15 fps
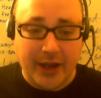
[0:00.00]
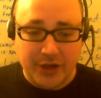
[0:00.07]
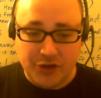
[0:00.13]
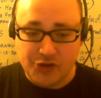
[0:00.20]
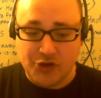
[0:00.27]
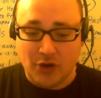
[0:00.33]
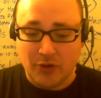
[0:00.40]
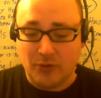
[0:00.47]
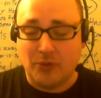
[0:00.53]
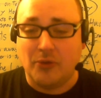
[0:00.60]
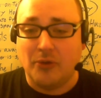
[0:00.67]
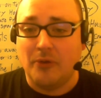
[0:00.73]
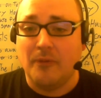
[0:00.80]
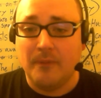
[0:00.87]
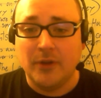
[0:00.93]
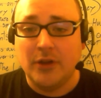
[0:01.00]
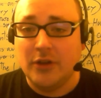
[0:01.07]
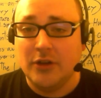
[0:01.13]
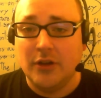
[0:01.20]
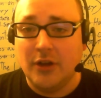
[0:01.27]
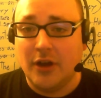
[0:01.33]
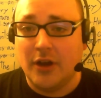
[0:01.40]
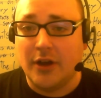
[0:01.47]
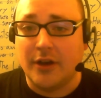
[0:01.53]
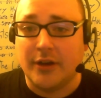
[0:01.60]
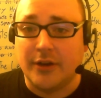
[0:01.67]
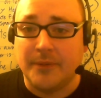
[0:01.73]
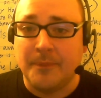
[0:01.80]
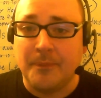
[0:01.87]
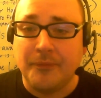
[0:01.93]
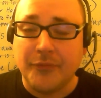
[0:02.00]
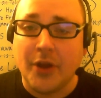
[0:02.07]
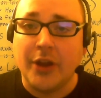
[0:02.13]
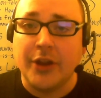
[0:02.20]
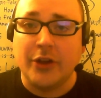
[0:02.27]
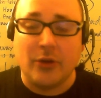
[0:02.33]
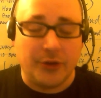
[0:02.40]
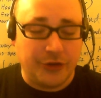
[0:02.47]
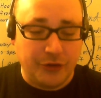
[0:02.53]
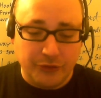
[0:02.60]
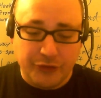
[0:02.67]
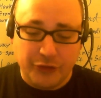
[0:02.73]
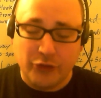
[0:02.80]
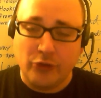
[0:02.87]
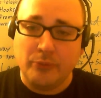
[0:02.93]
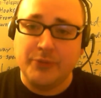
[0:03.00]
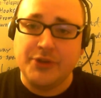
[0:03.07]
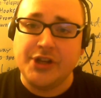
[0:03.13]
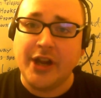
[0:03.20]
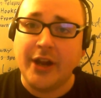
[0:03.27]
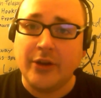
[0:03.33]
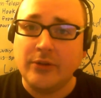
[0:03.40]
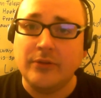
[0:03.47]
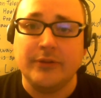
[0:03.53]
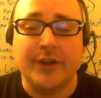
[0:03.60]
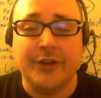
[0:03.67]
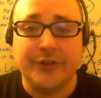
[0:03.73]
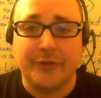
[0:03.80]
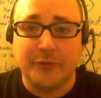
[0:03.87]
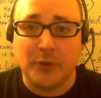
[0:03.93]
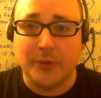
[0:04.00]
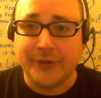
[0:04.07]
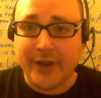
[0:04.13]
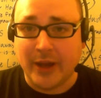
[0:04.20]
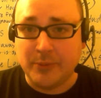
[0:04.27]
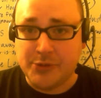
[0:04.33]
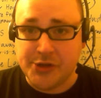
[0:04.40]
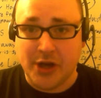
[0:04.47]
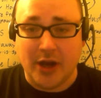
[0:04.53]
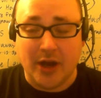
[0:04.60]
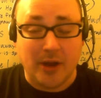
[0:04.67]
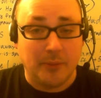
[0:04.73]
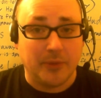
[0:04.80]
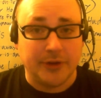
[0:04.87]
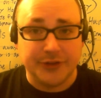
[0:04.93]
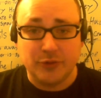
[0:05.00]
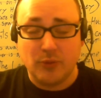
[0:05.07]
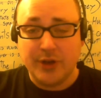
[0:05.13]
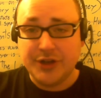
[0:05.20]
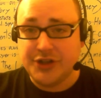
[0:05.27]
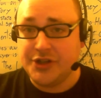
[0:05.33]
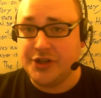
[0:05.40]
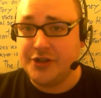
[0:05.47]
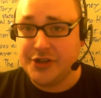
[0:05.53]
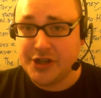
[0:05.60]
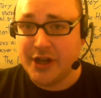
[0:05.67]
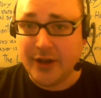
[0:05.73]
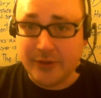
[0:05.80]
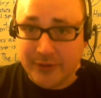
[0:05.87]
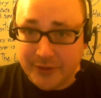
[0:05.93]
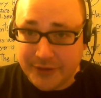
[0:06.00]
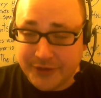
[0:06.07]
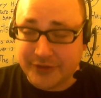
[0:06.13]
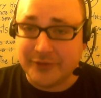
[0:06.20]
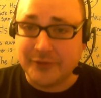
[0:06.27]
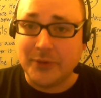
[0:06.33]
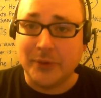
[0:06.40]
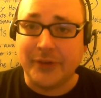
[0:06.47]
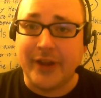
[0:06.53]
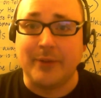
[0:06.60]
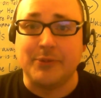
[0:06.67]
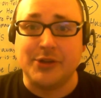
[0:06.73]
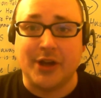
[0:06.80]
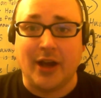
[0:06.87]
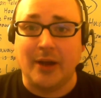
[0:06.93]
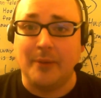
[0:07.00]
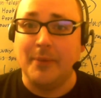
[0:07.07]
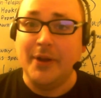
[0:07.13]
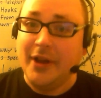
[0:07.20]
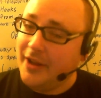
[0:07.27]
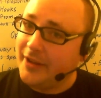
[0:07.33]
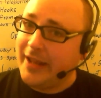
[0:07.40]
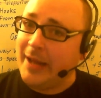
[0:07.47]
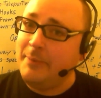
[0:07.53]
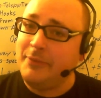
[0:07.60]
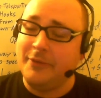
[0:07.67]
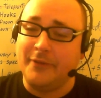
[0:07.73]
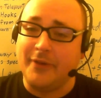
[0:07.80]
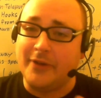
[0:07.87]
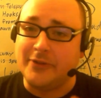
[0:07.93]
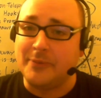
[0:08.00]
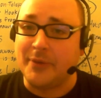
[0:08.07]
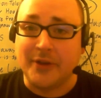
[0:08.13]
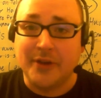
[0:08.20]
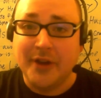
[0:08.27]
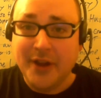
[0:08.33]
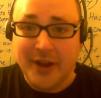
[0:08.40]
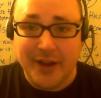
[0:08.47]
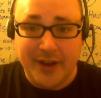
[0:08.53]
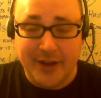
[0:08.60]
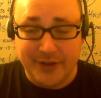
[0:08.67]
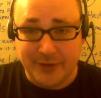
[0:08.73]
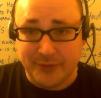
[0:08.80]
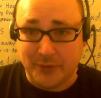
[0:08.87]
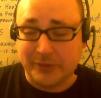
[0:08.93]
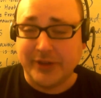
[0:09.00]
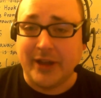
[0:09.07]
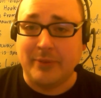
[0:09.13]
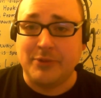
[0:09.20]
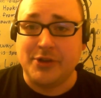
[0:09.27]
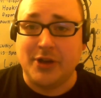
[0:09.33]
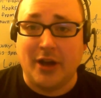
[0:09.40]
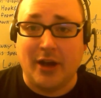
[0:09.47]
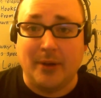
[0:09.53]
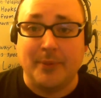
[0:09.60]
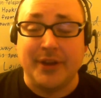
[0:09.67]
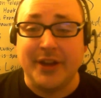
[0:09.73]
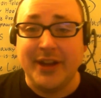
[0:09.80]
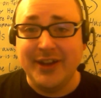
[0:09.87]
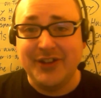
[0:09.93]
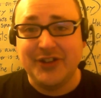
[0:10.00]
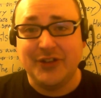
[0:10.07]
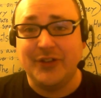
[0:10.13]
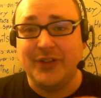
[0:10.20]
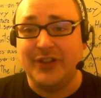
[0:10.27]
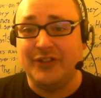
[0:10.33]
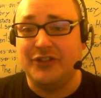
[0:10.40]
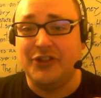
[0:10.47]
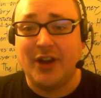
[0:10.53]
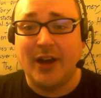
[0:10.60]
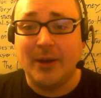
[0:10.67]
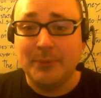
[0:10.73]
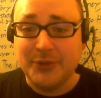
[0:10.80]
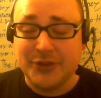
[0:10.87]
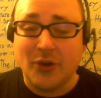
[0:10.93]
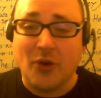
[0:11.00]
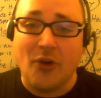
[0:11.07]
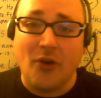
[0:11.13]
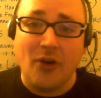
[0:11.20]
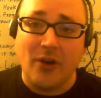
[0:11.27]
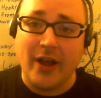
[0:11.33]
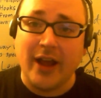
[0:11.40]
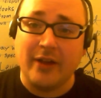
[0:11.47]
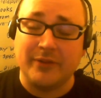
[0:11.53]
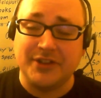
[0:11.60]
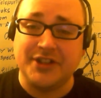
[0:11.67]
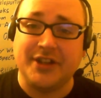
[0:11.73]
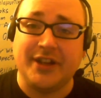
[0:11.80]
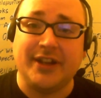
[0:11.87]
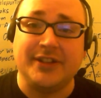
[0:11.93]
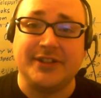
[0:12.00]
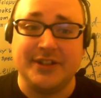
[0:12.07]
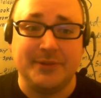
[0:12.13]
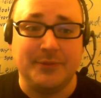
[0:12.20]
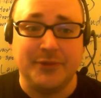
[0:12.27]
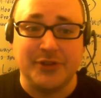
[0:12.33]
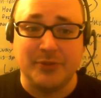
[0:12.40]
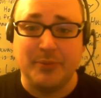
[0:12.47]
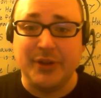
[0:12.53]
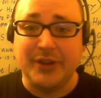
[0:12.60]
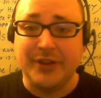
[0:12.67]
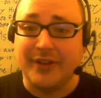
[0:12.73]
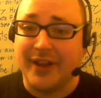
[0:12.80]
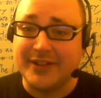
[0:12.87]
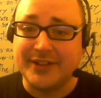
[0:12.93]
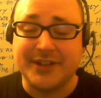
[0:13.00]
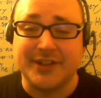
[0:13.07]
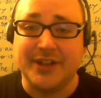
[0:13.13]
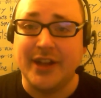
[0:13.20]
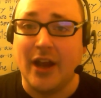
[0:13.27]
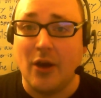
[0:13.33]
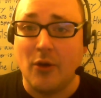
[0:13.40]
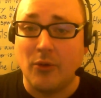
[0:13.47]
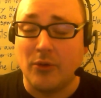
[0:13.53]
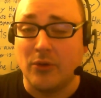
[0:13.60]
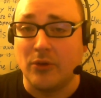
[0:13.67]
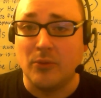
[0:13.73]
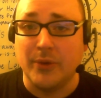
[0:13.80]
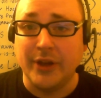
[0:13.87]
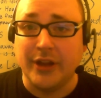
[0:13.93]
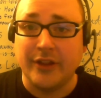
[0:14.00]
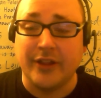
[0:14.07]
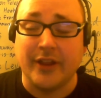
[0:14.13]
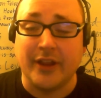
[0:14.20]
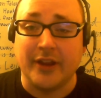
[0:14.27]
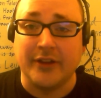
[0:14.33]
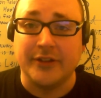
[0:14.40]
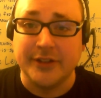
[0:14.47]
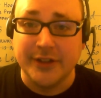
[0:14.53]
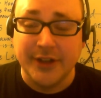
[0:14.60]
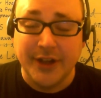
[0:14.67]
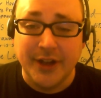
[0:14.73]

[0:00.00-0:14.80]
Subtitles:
juggle you know, a YouTube channel is a full-time job. A Twitch channel is a full-time job. Game development is a full-time job. And each of these jobs all have a chance to be like 60-hour a week things.